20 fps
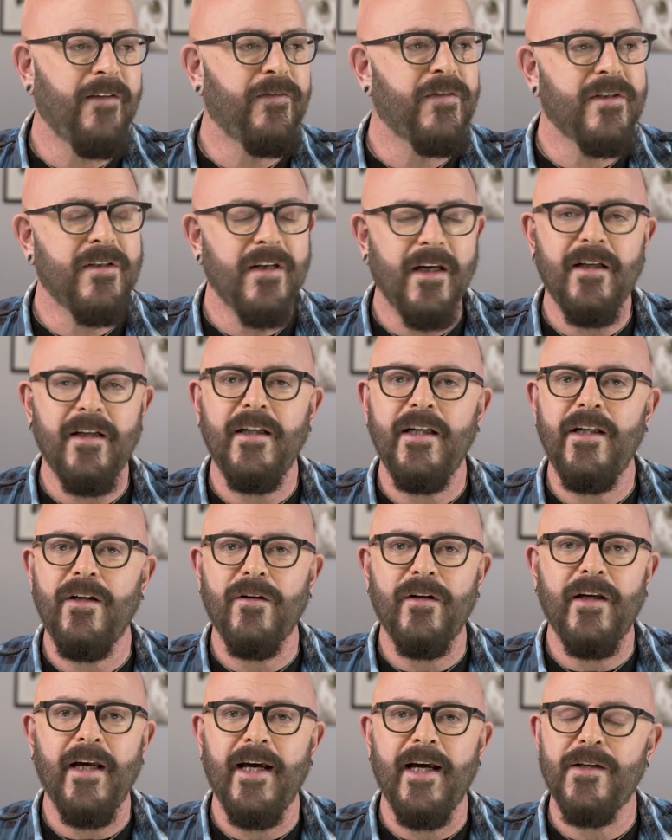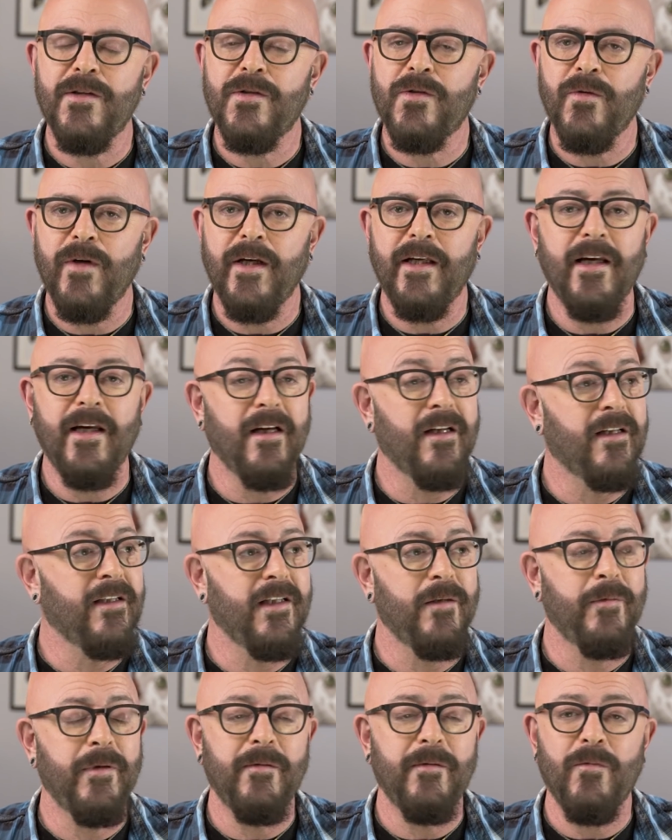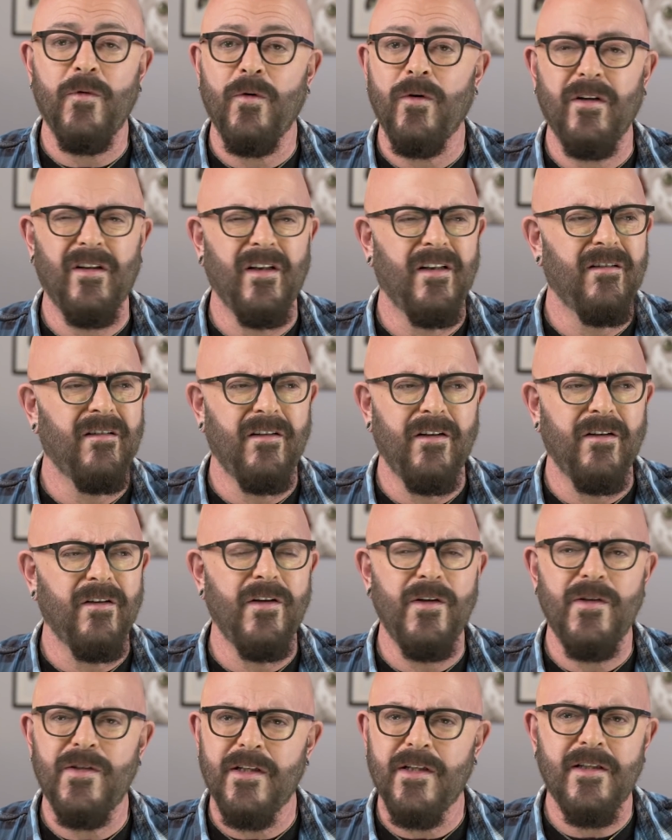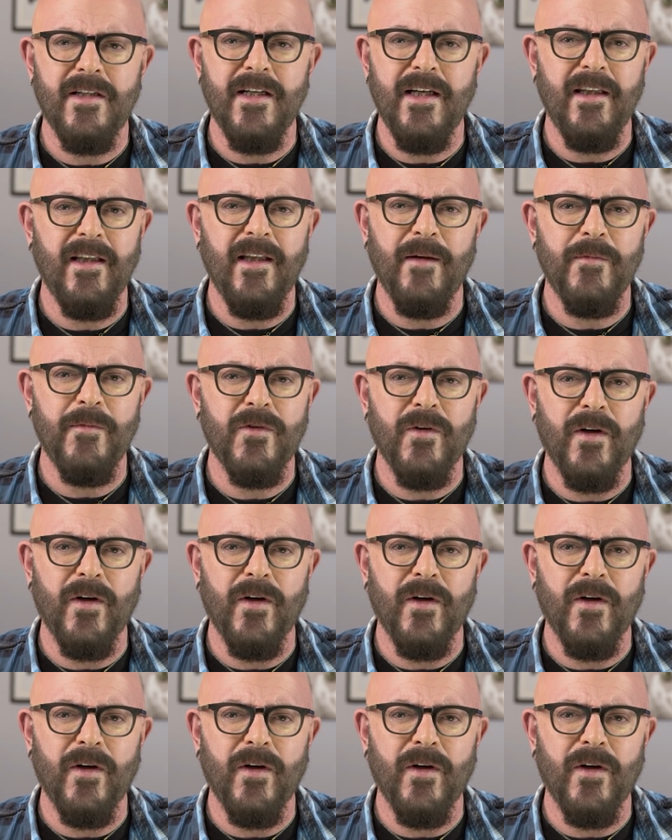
If suddenly your cat is drinking a little bit more than you're used to seeing them